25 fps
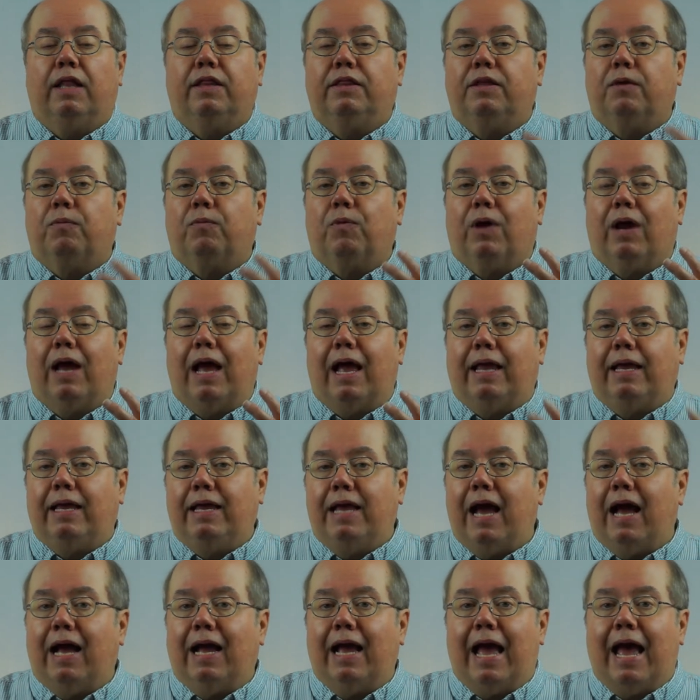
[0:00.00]
There were
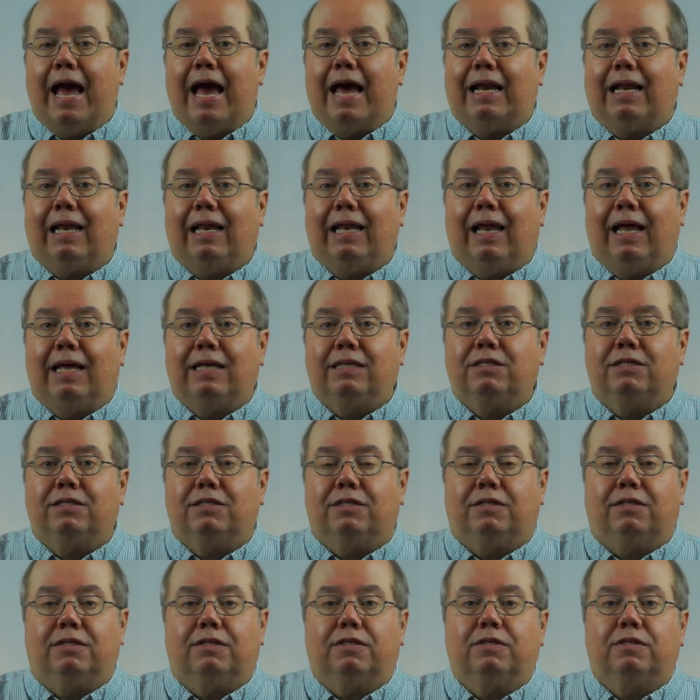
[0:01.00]
young
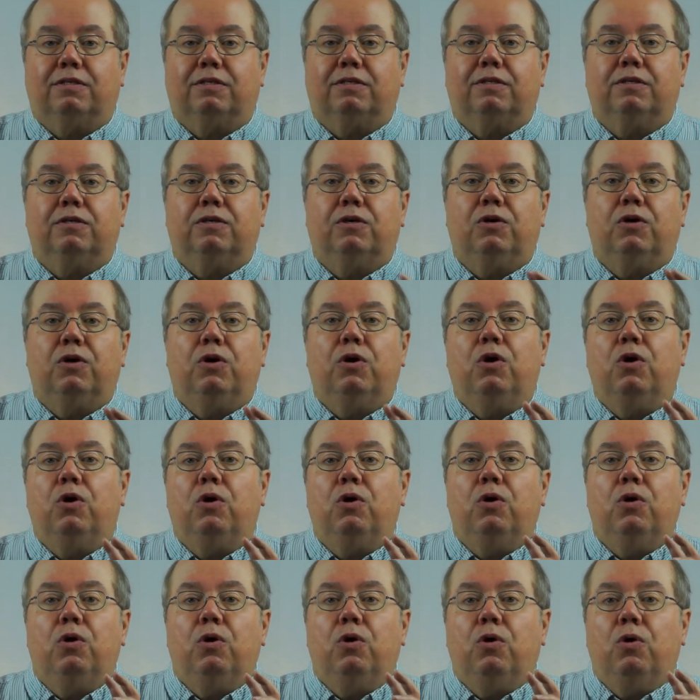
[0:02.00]
adolescents
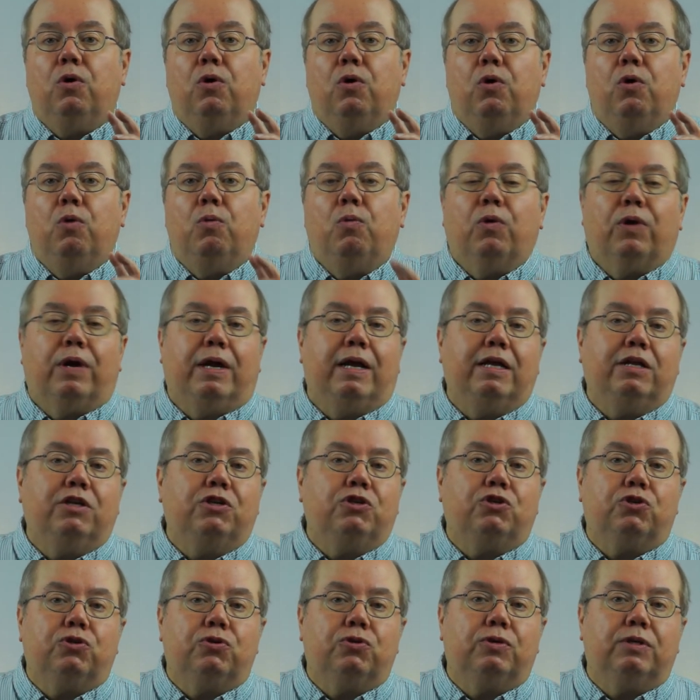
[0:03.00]
who were
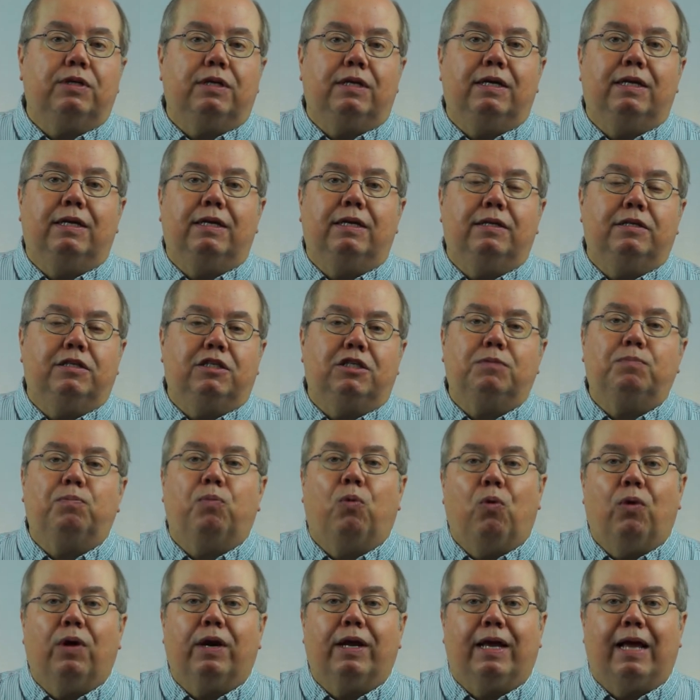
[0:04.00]
injured in
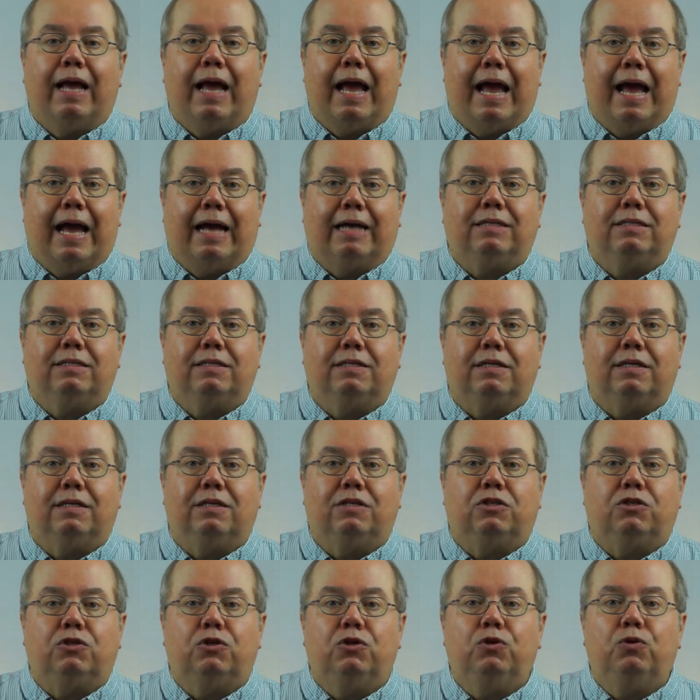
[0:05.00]
sporting
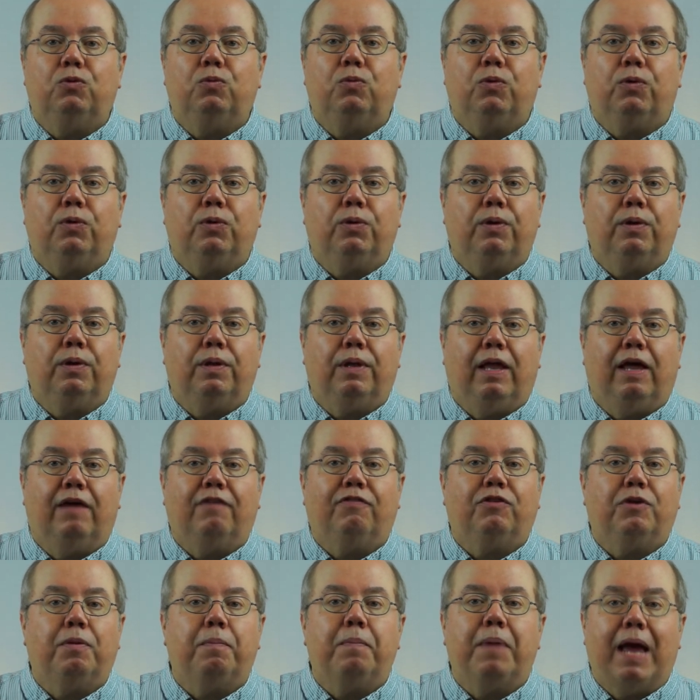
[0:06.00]
accidents, who were
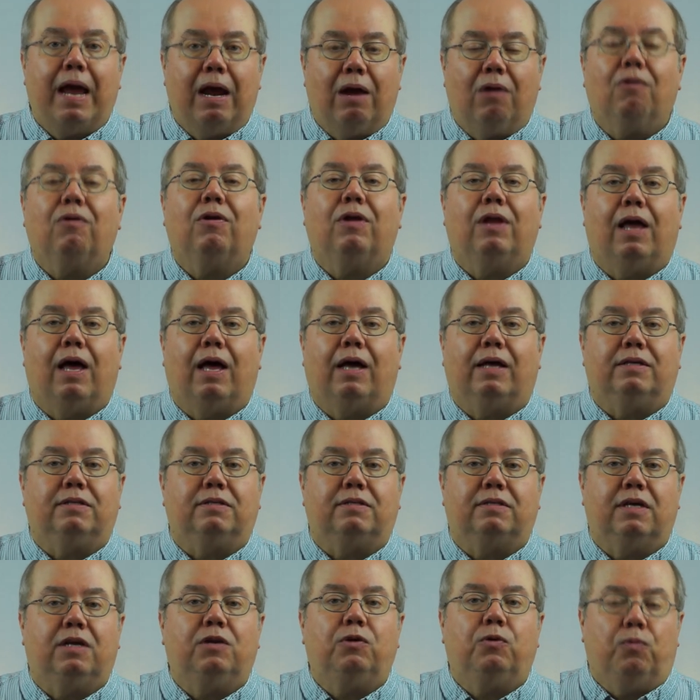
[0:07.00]
left
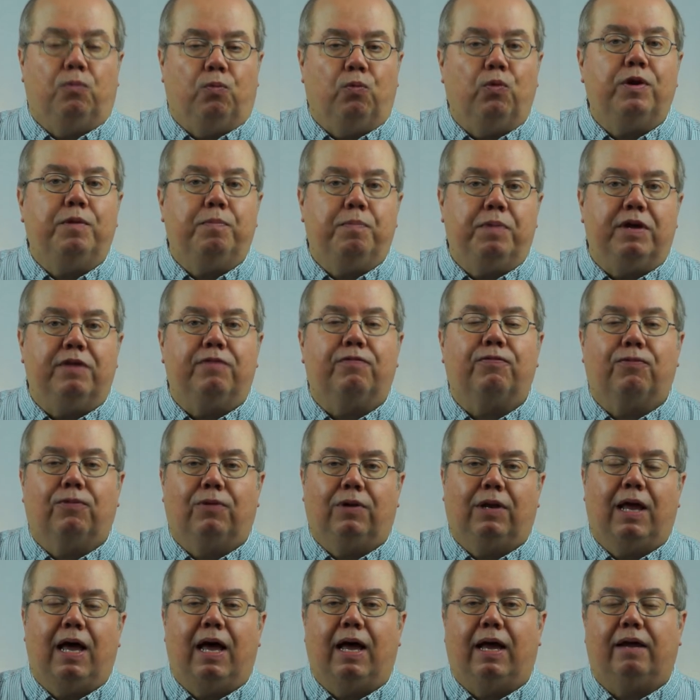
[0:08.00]
paralyzed and would be for
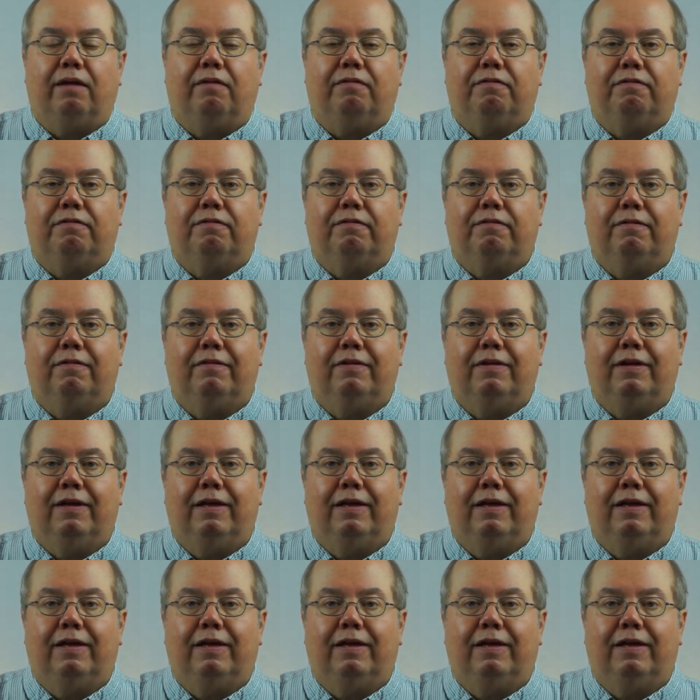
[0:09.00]
life.